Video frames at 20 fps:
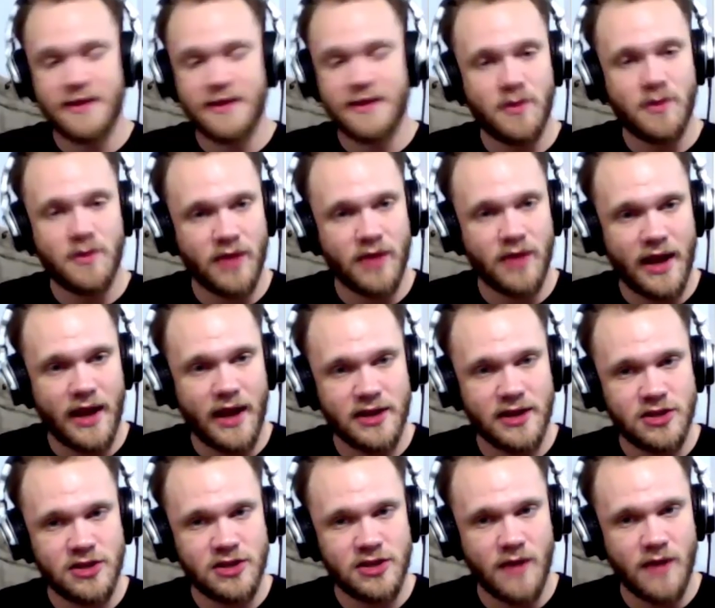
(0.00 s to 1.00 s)
think we'll
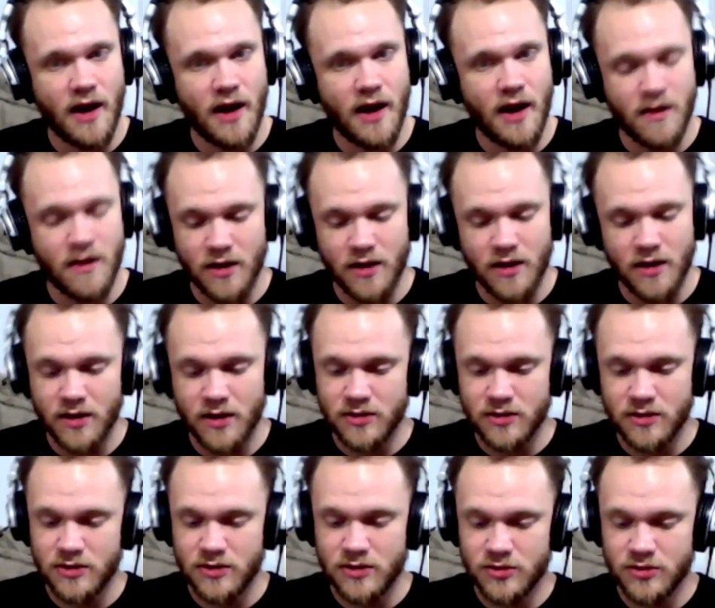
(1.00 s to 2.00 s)
get into
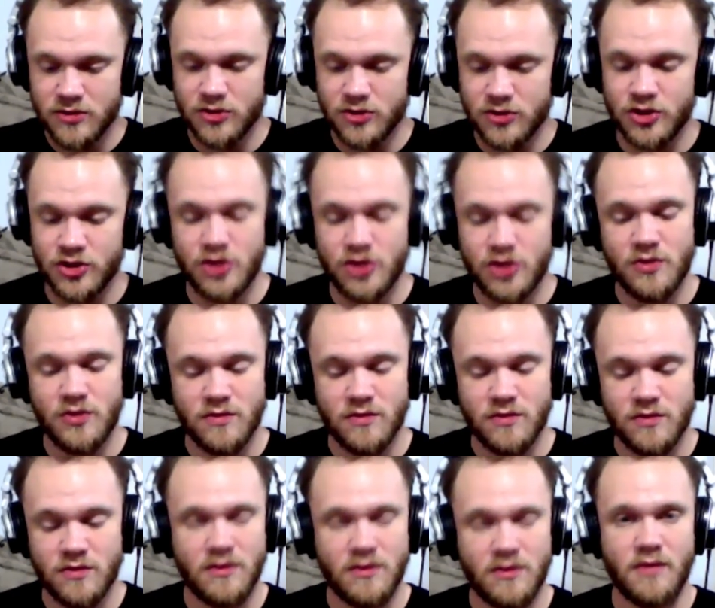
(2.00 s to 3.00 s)
our
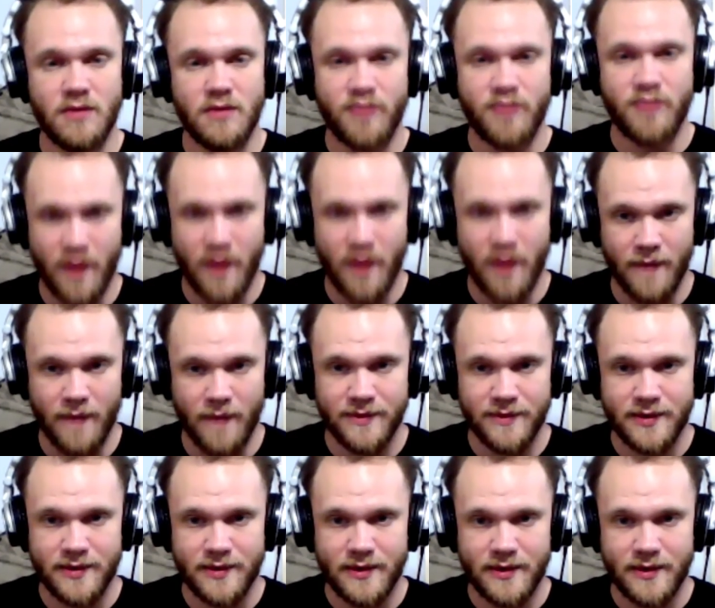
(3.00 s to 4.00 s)
June
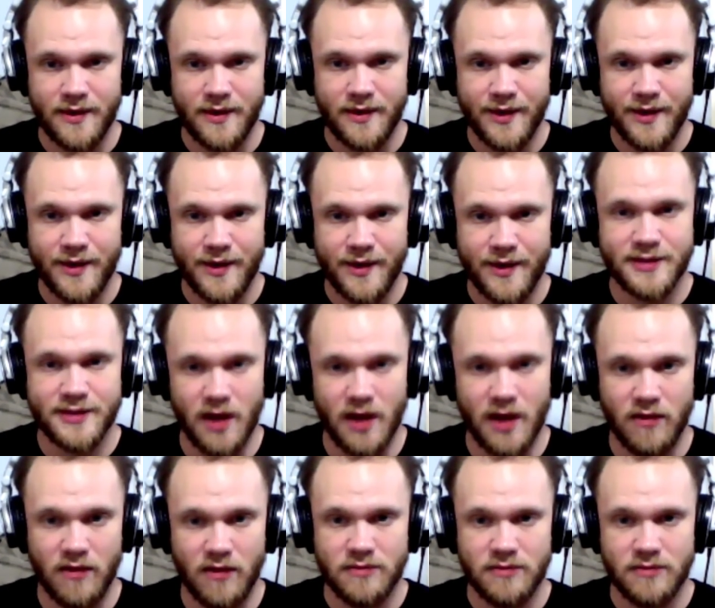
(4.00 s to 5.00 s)
prompt.
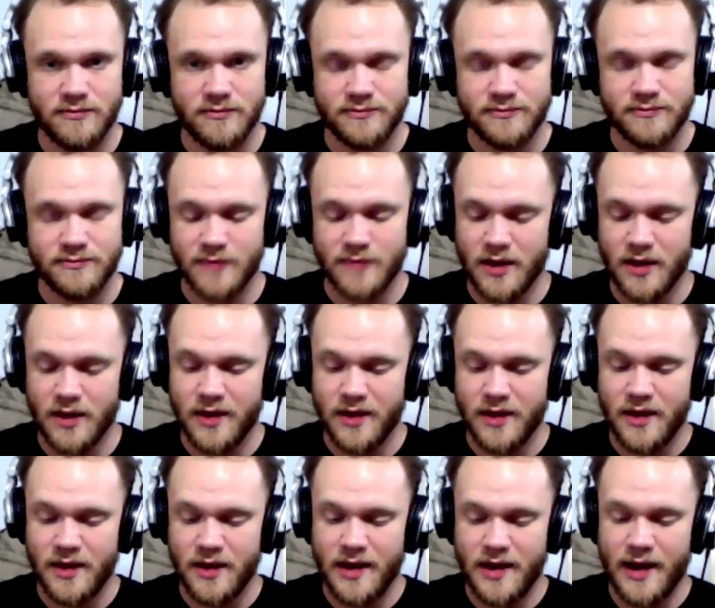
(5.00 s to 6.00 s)
So
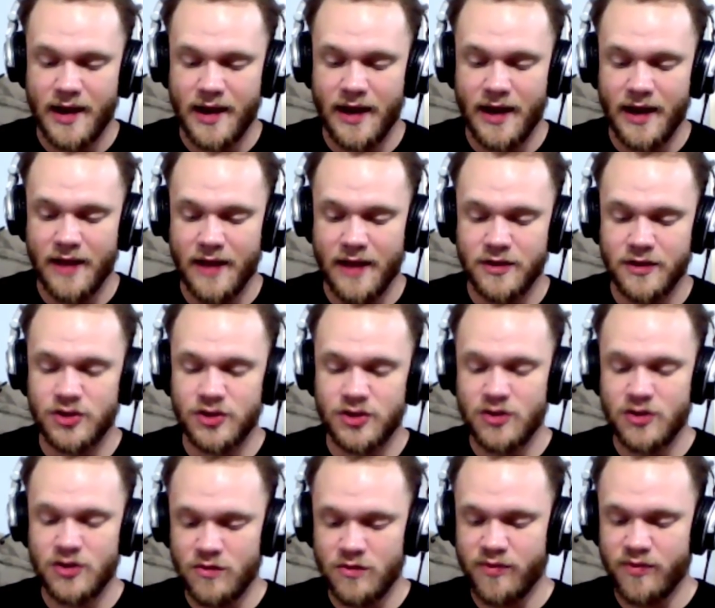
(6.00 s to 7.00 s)
the
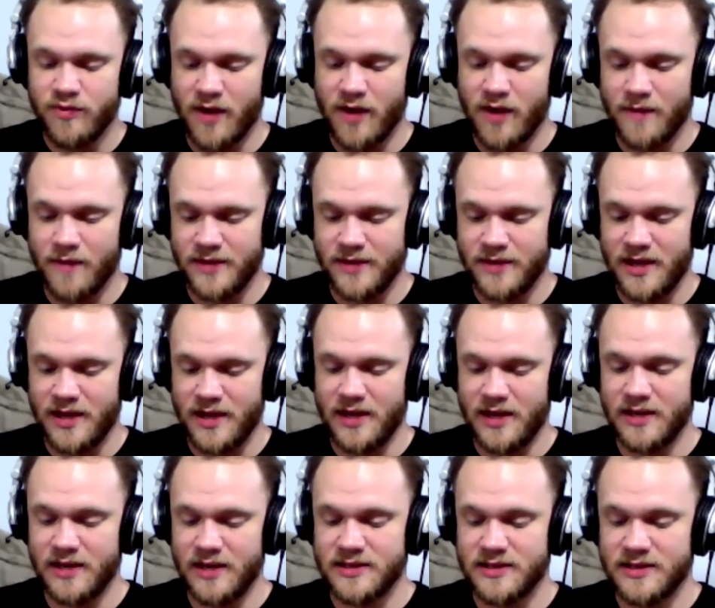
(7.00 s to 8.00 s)
June prompt
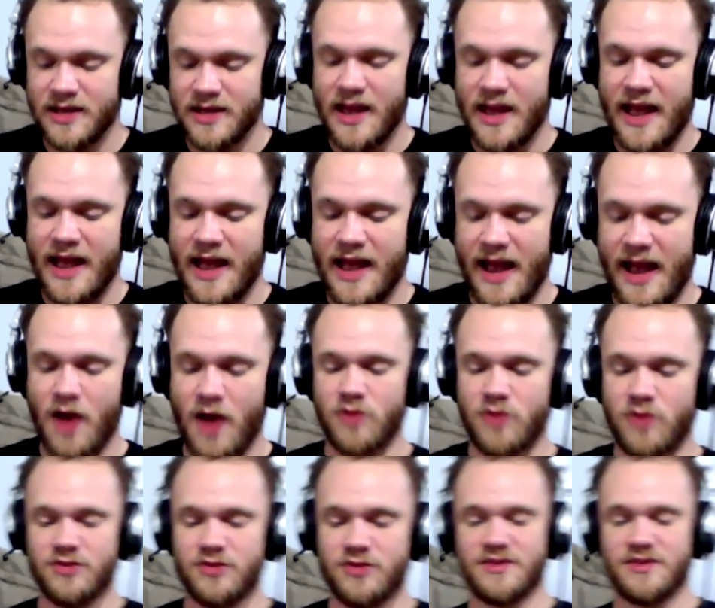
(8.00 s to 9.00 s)
is how
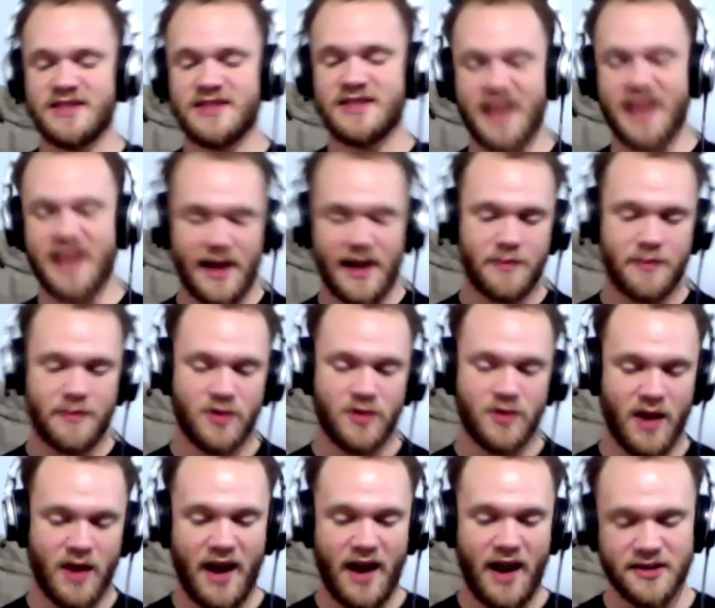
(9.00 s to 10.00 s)
to set up
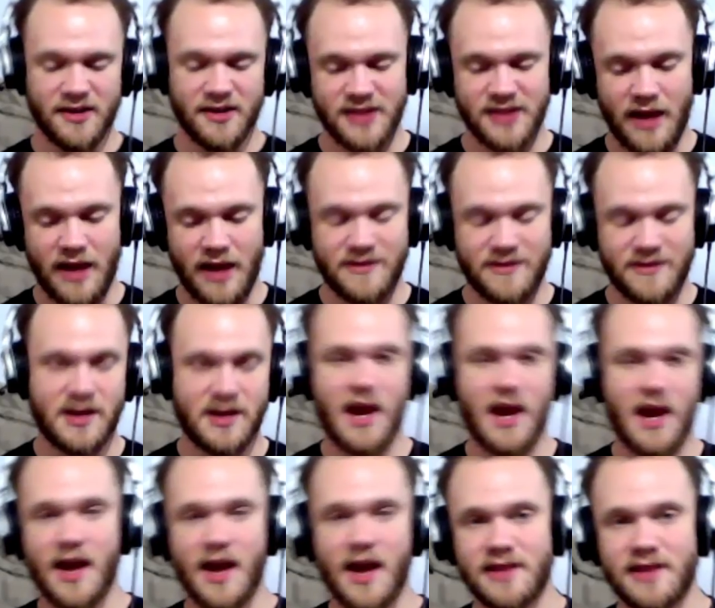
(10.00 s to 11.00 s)
your airsoft
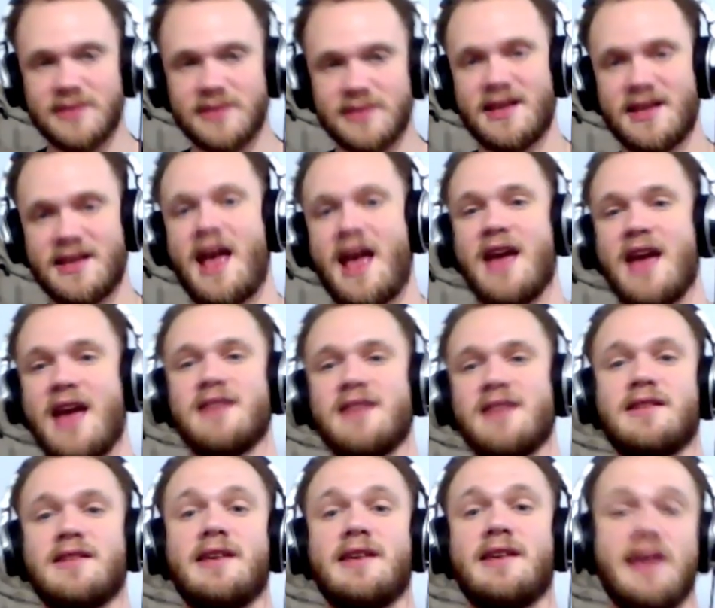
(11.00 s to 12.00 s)
guns
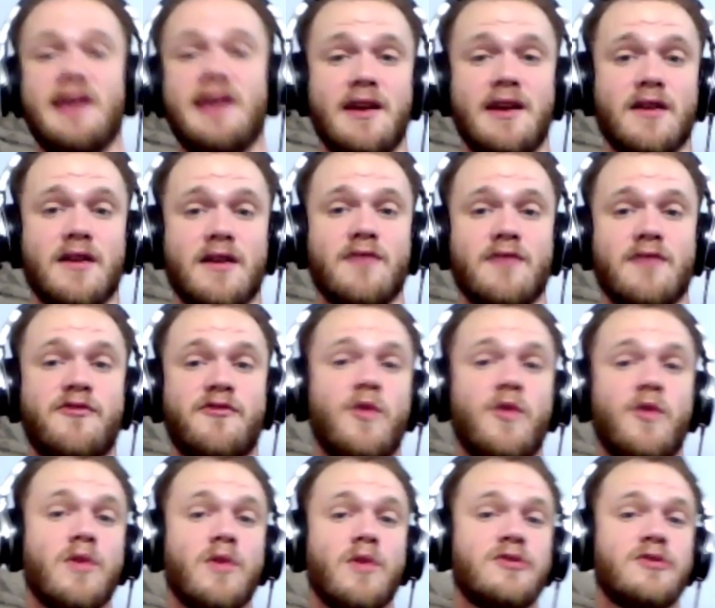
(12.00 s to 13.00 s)
and gear
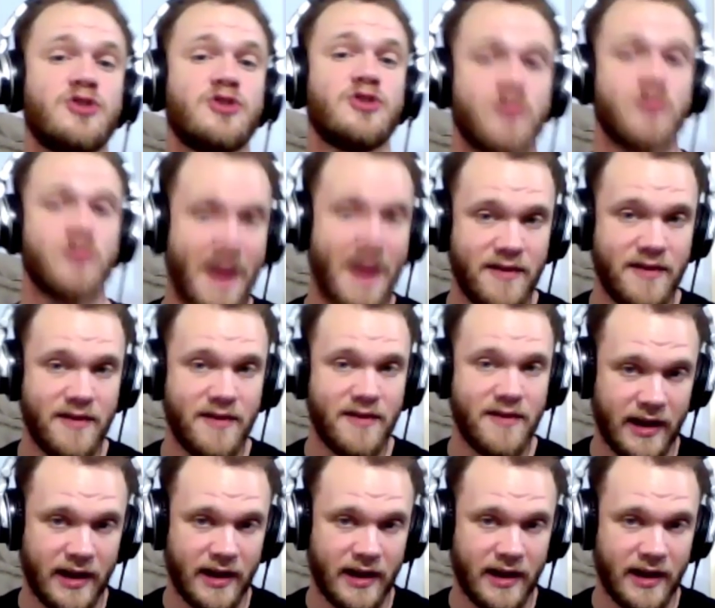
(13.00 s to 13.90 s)
for traveling.